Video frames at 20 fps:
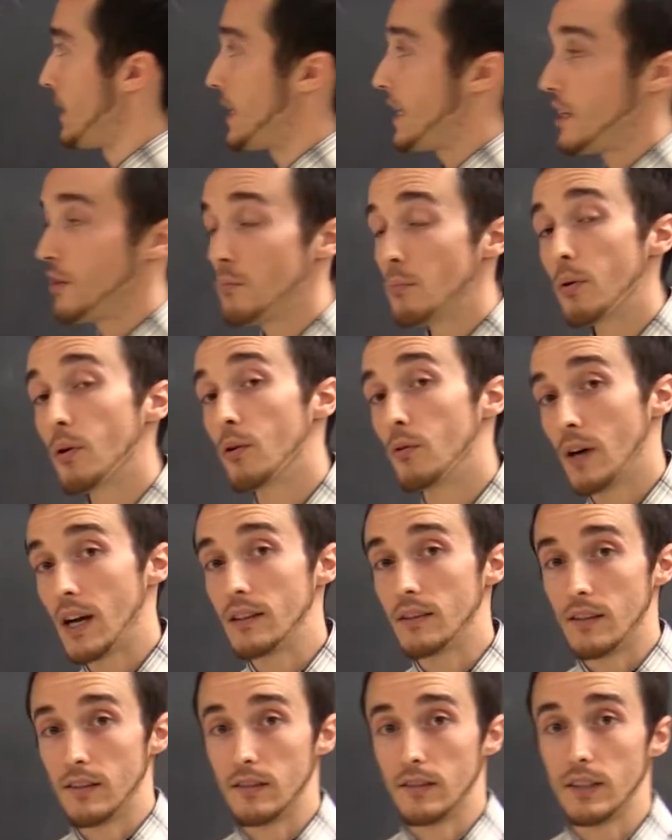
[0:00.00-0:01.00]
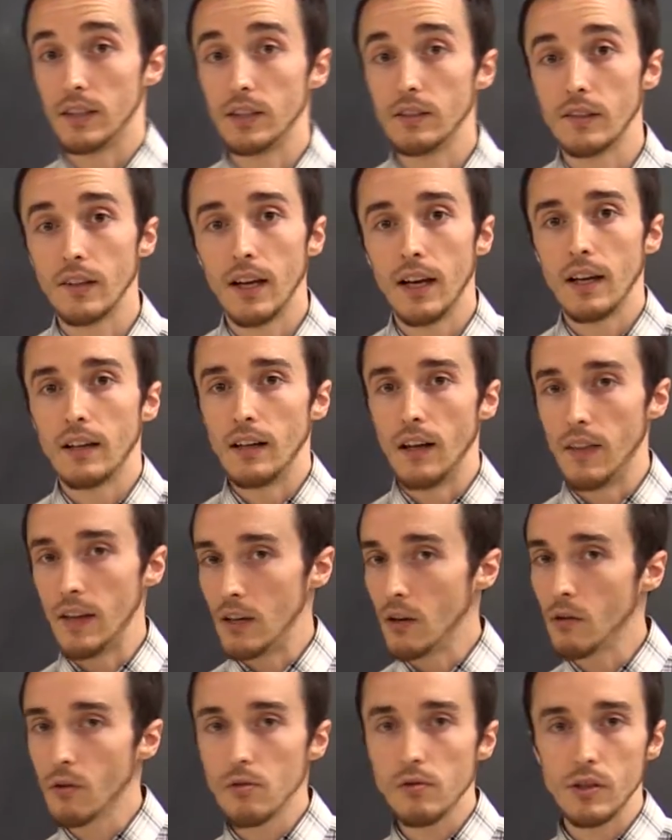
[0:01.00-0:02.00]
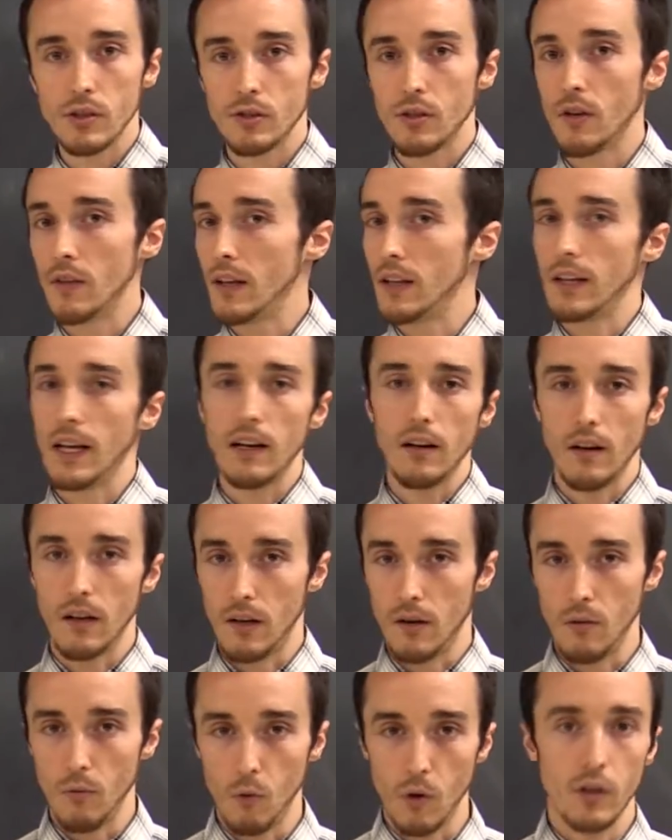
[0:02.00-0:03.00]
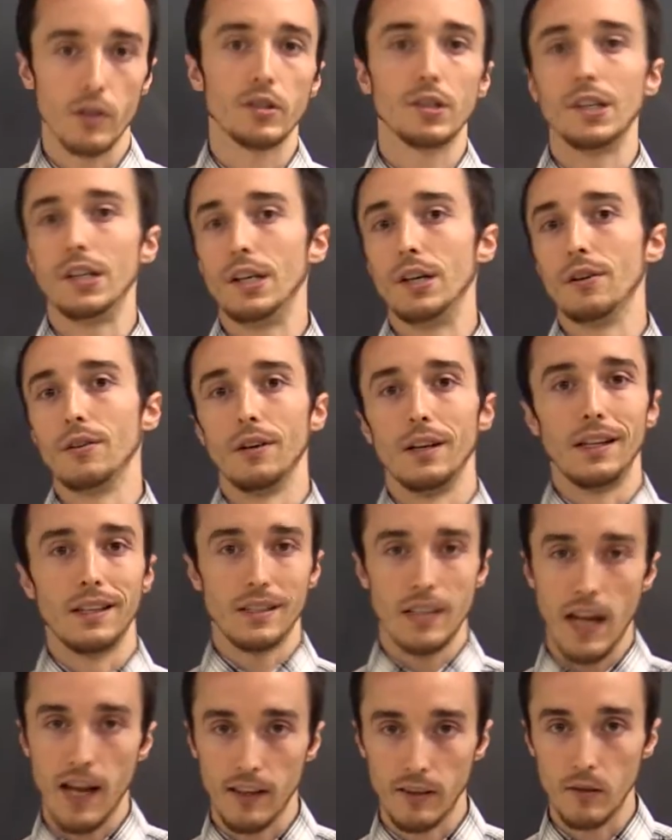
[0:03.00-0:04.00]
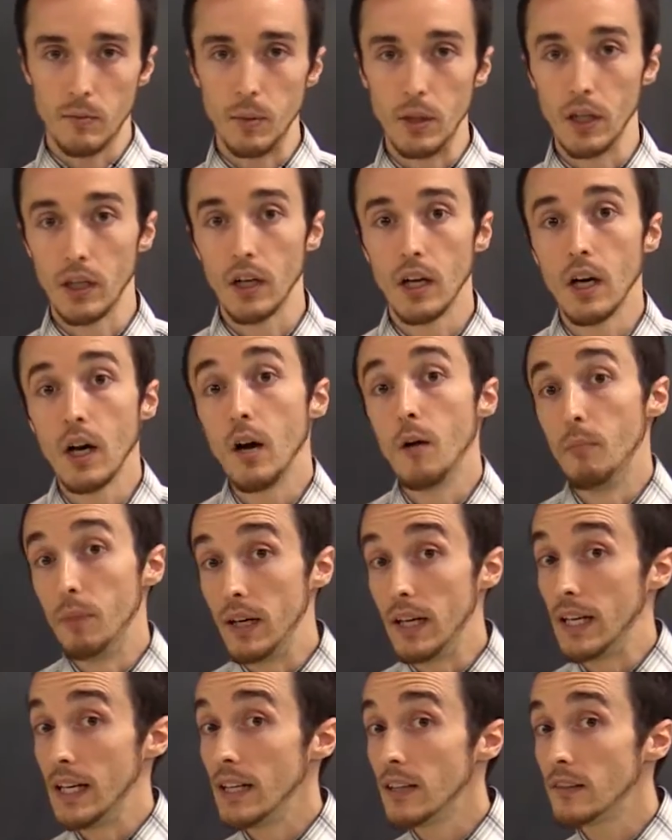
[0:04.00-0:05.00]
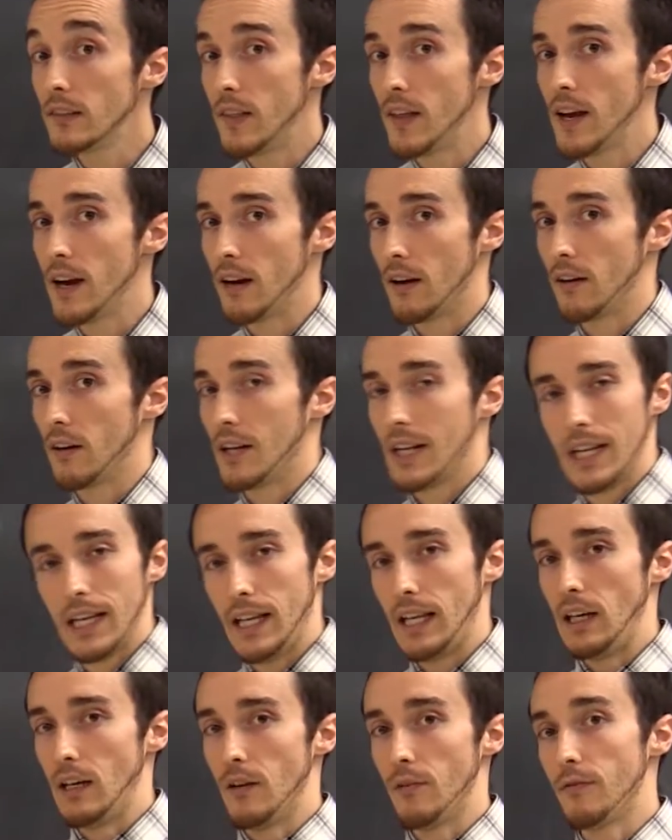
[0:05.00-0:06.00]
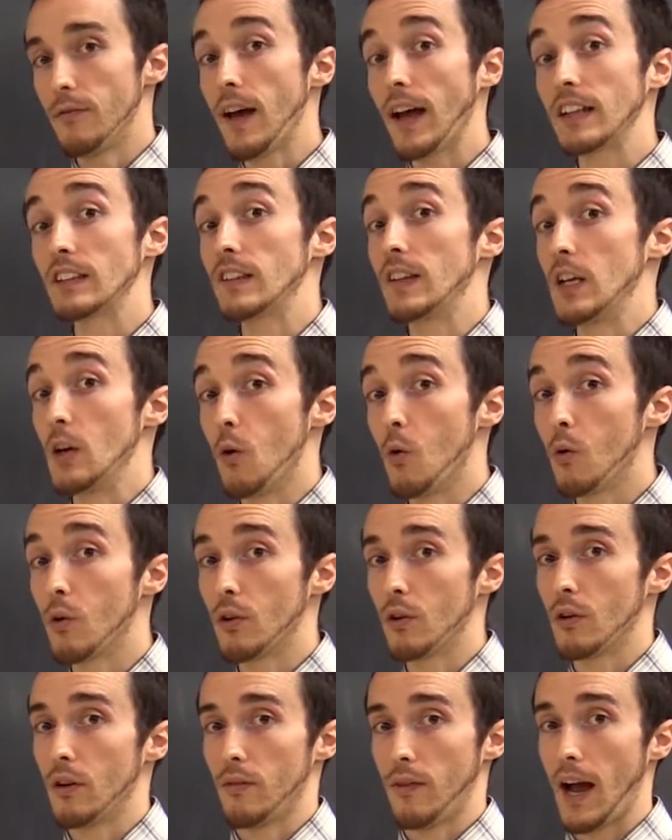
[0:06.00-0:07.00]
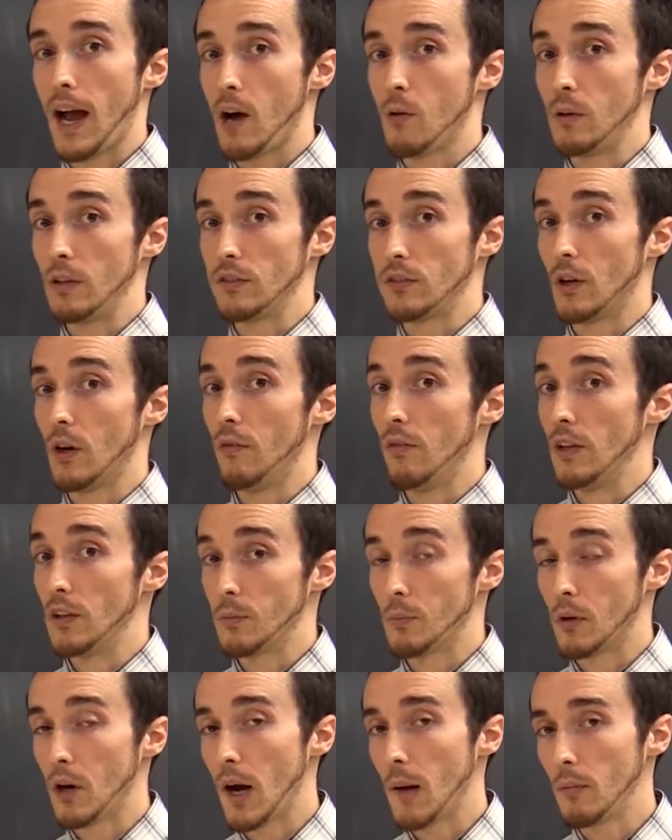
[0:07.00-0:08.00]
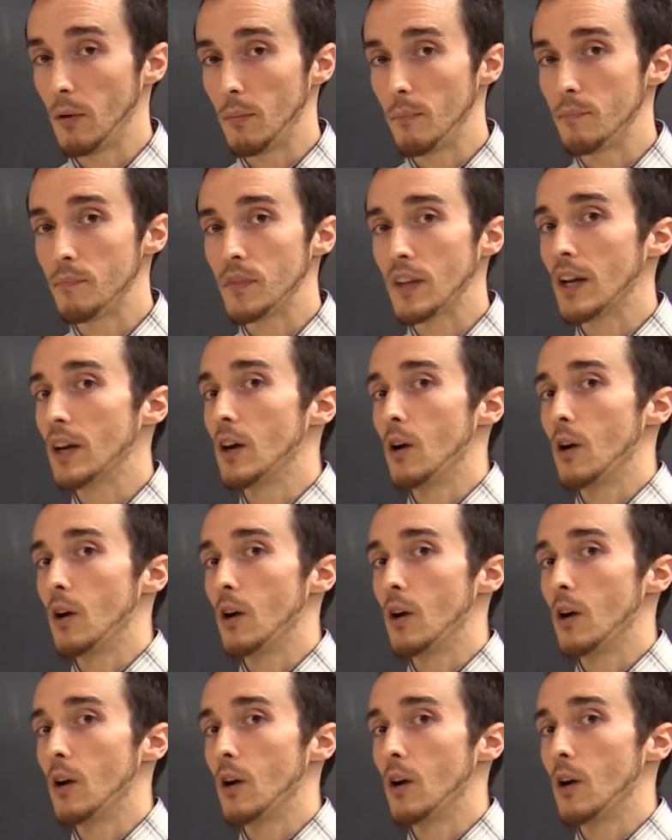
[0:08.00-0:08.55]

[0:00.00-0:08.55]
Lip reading: in parentheses. Now, they don't always show that like on a worksheet or in a textbook, but it is there, and it affects the order of how we solve this problem.